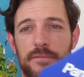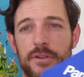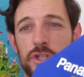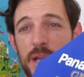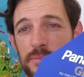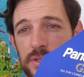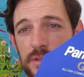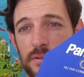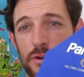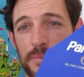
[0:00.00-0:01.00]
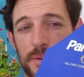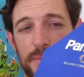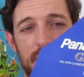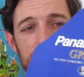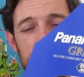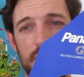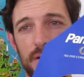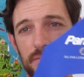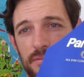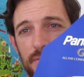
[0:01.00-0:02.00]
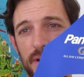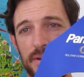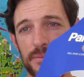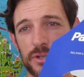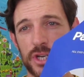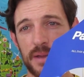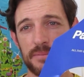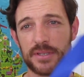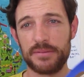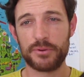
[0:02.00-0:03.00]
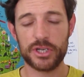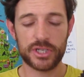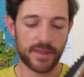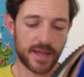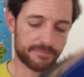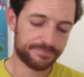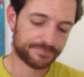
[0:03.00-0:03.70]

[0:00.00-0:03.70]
James hooked me up with them, so thank you very much, James, appreciate that.